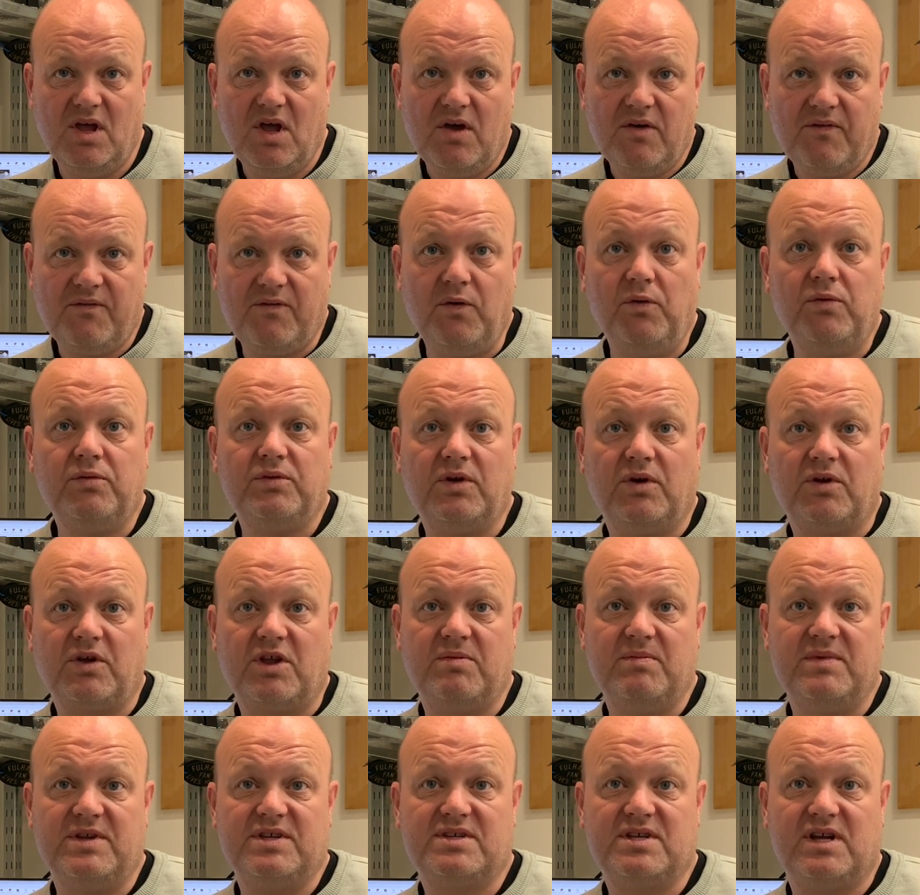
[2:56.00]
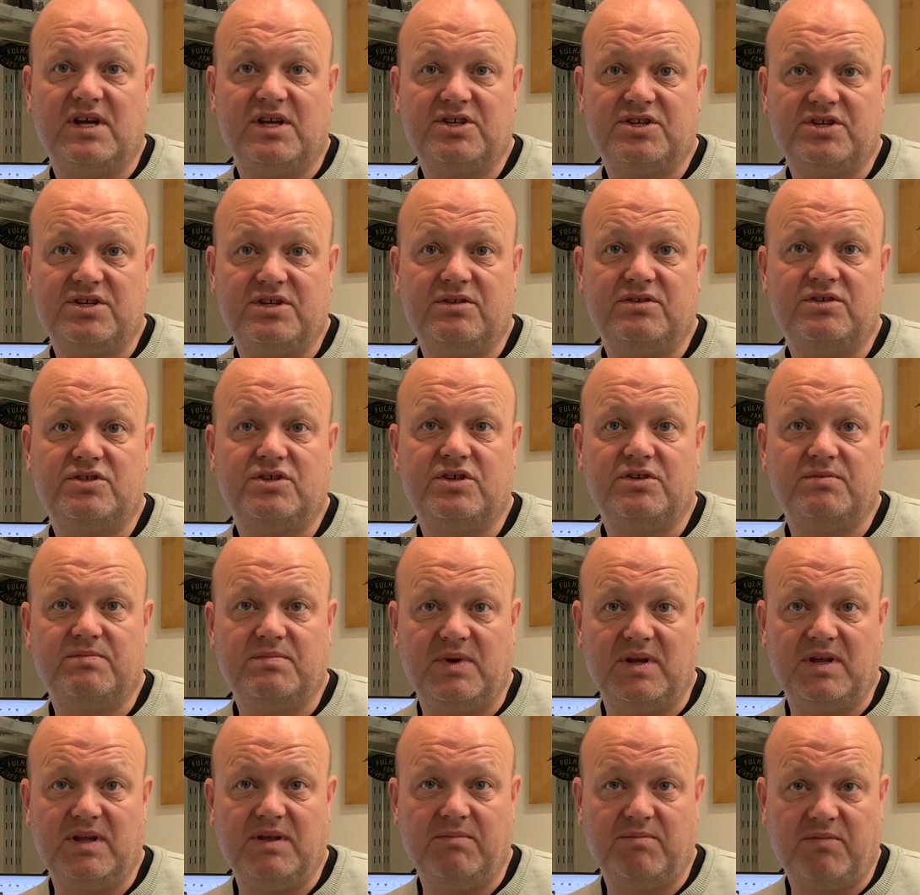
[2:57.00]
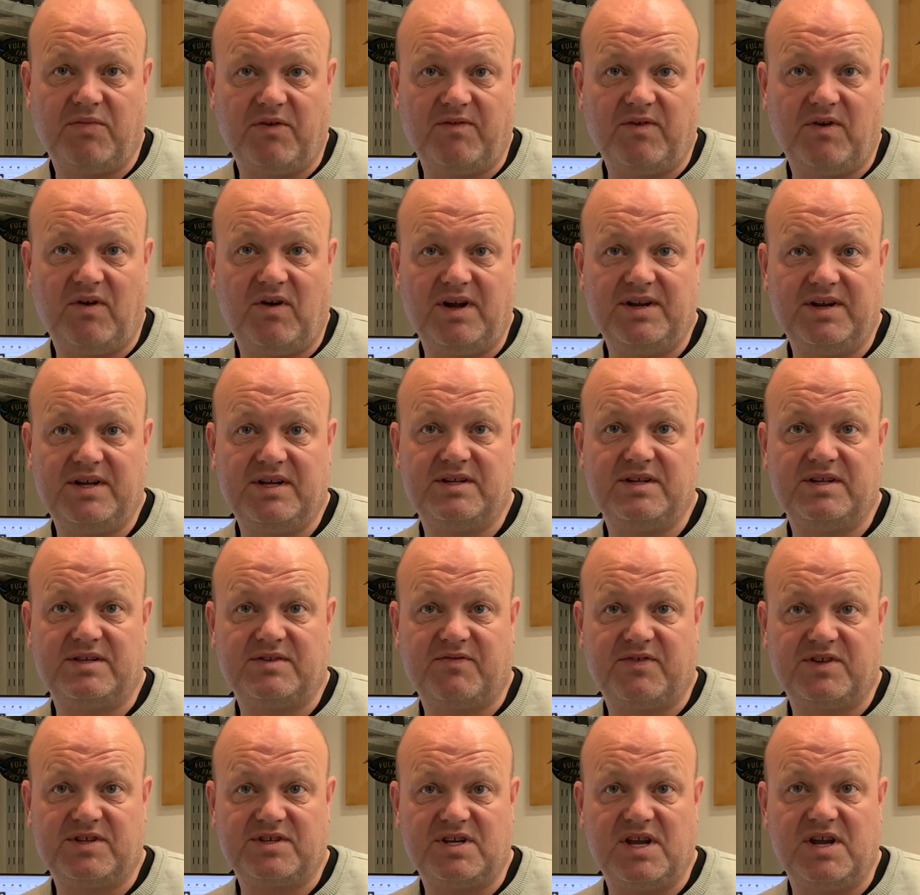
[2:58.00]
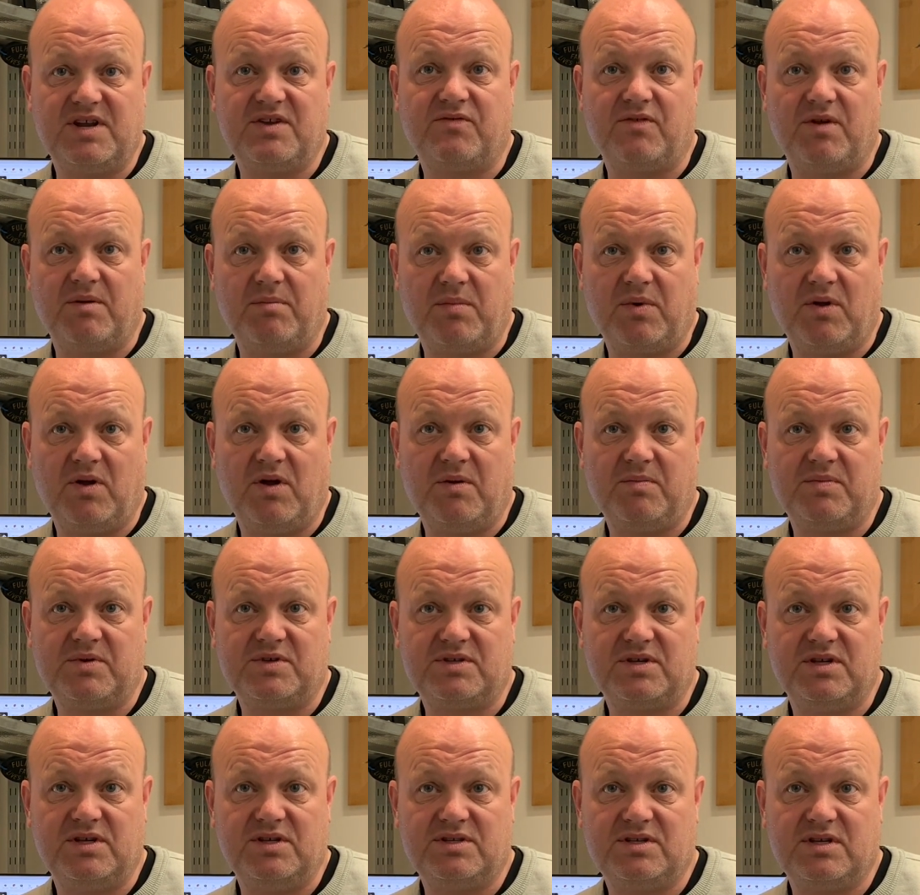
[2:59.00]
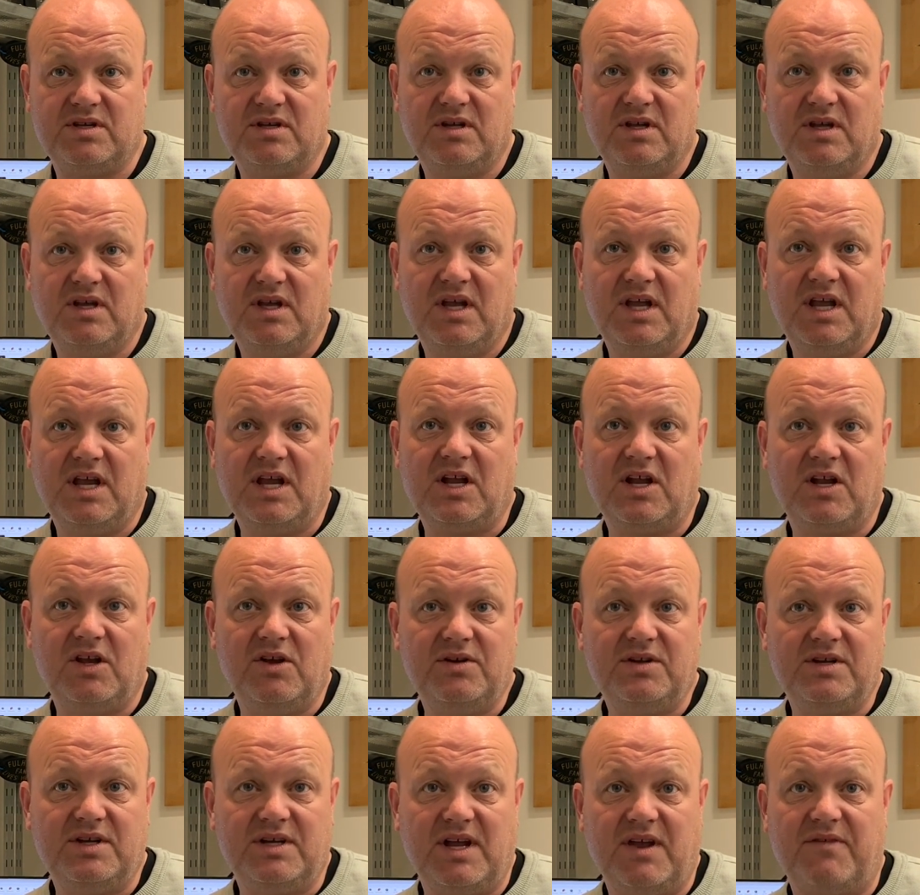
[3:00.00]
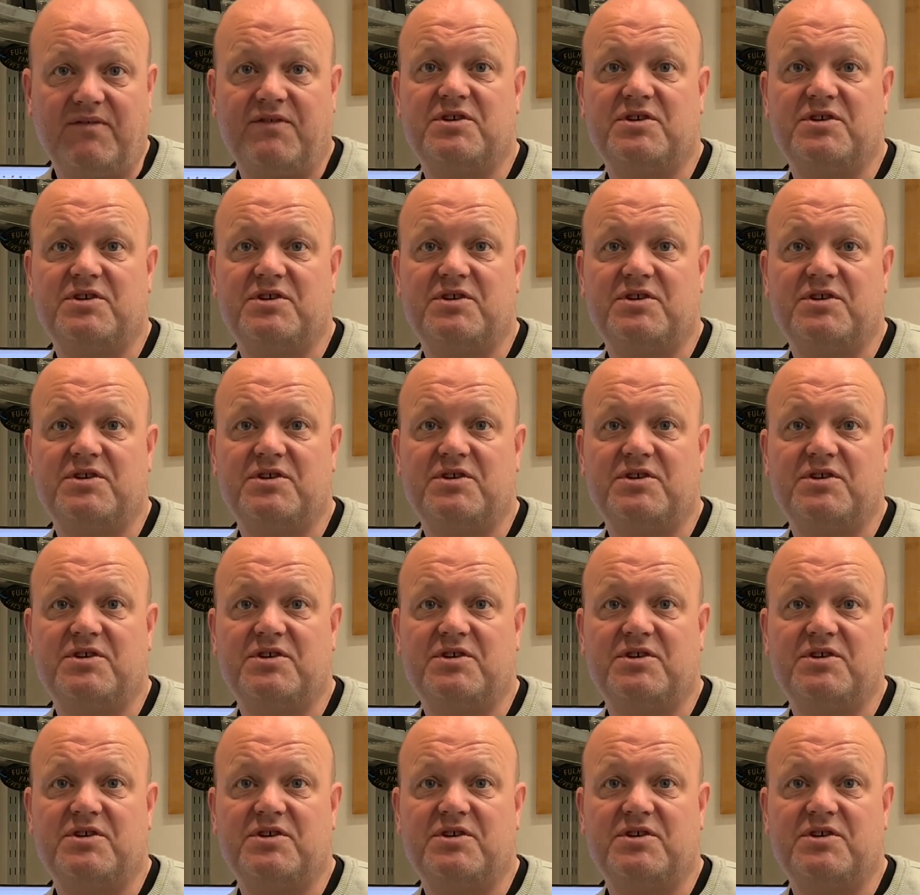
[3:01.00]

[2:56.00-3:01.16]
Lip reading: Full documentation should be provided for tendering purposes, including that for